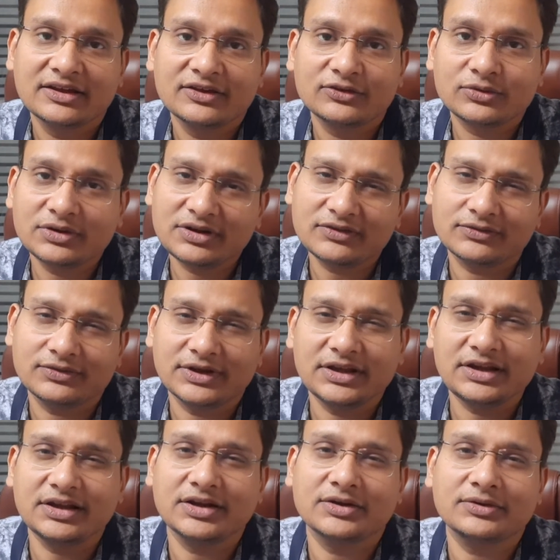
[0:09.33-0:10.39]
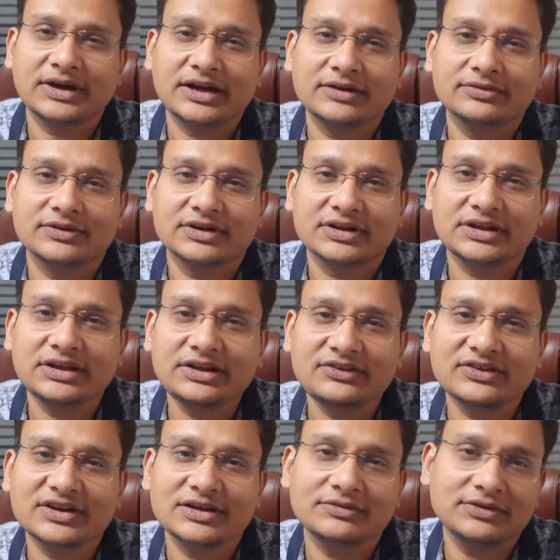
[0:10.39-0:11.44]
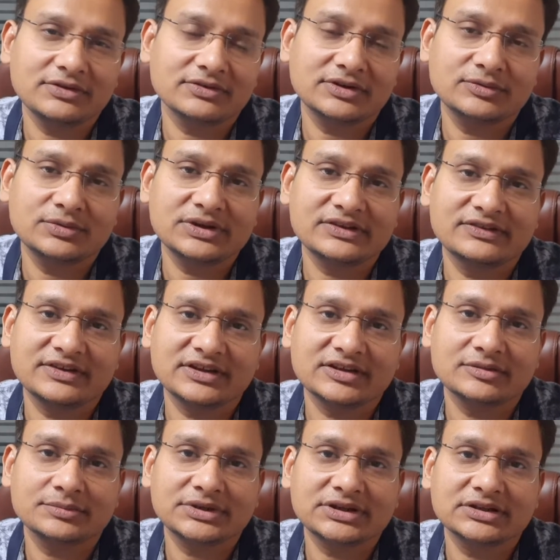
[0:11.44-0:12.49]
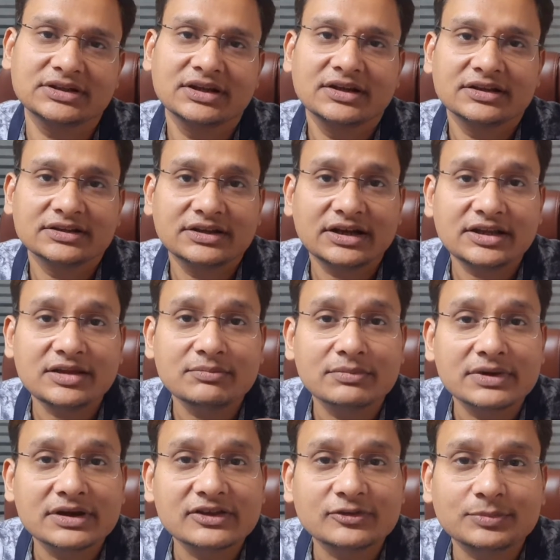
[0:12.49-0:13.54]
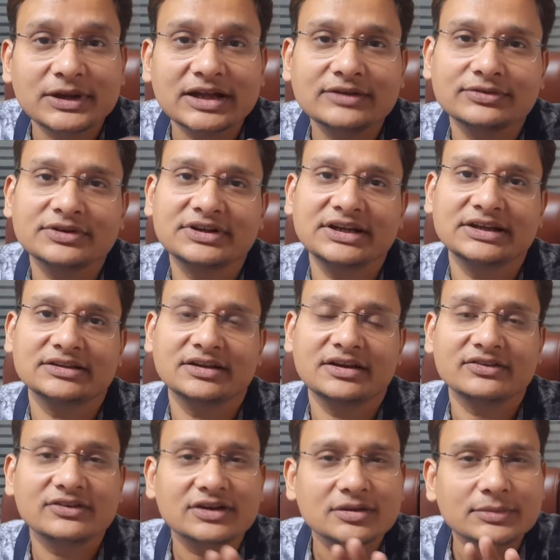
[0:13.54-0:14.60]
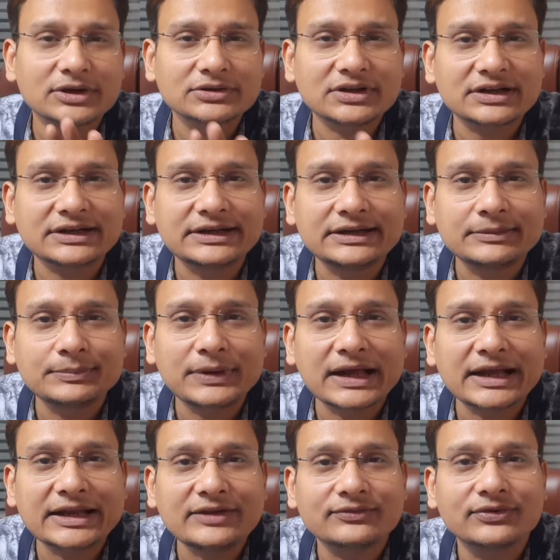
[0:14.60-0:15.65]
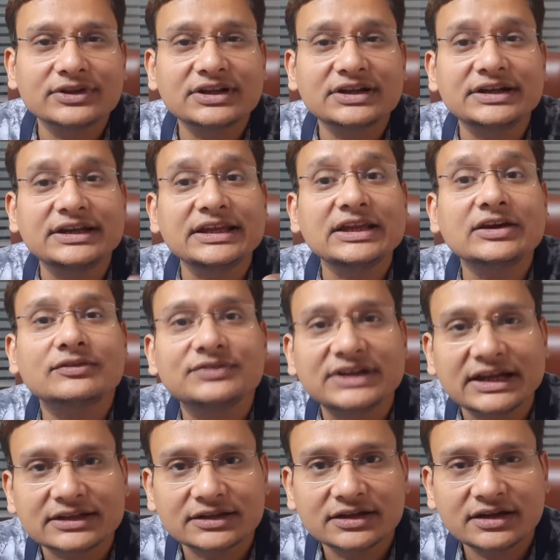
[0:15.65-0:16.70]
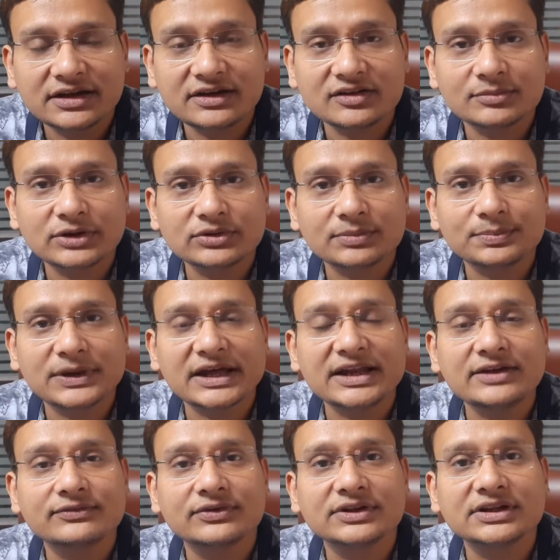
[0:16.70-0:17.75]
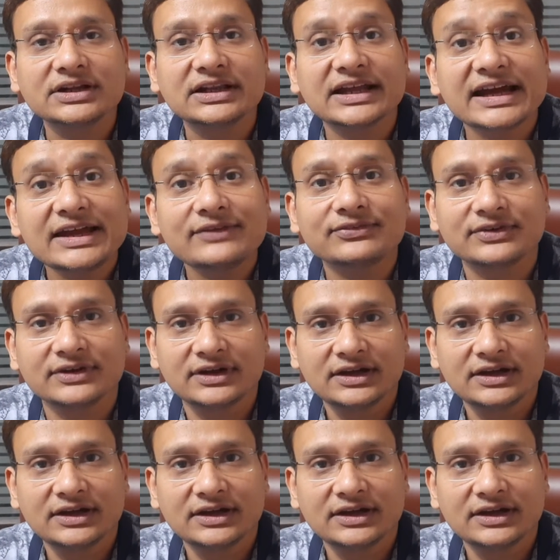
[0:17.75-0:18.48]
So it is very required for each and everyone who has taken birth that he must plan for death. It's not about the planning for the day of death. It's about the planning for the life